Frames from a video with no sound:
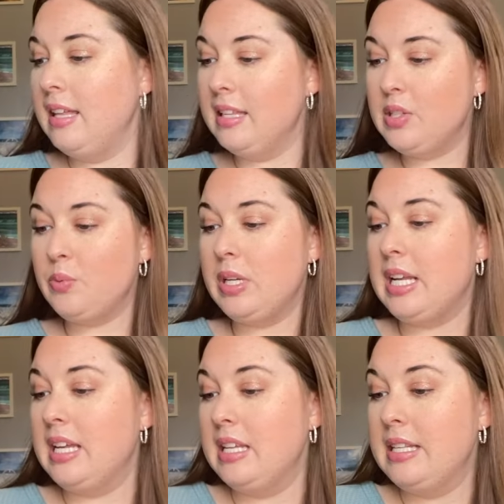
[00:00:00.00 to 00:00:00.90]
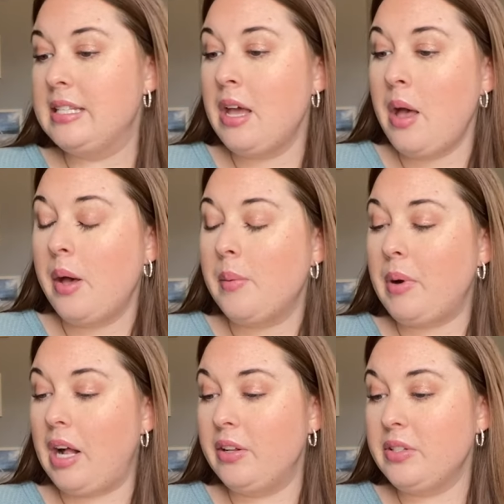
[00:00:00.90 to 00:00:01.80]
This one is
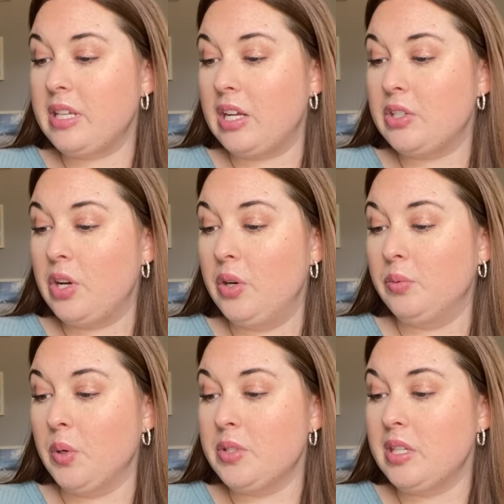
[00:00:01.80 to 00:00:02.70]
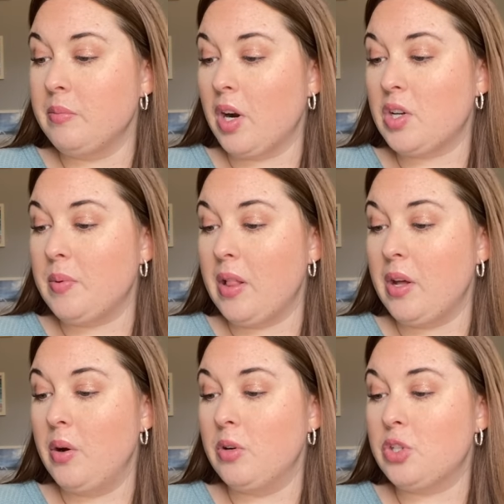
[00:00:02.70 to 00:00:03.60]
Palo Santo, roasted
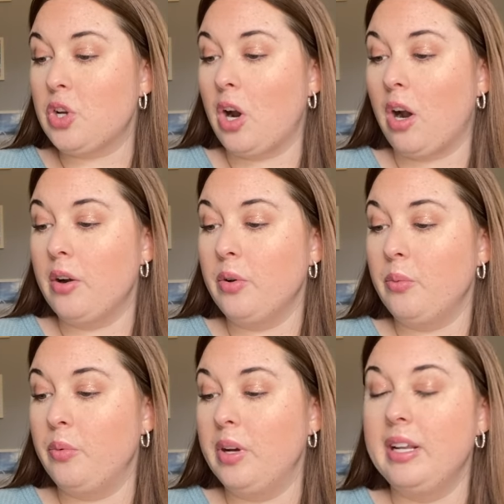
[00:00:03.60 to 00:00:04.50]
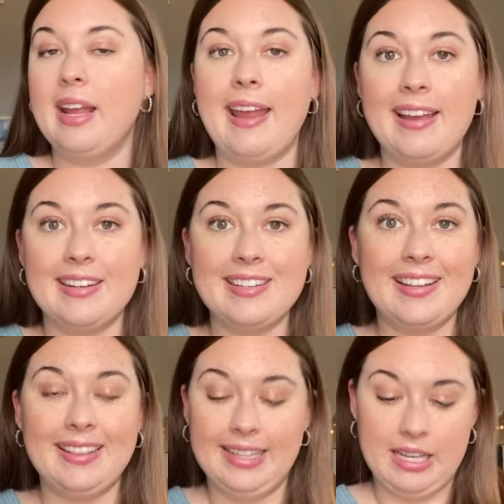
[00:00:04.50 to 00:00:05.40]
marshmallow, charred wood, and
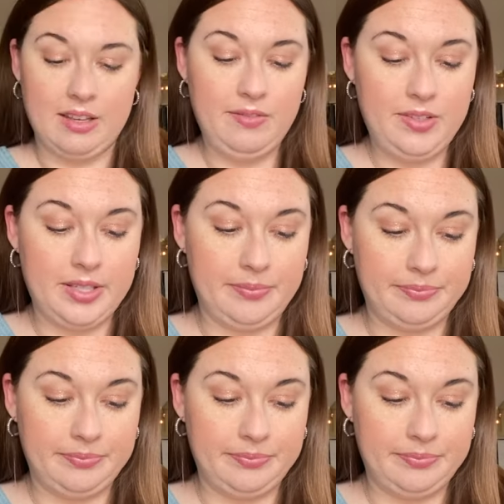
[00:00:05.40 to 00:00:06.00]
leaves.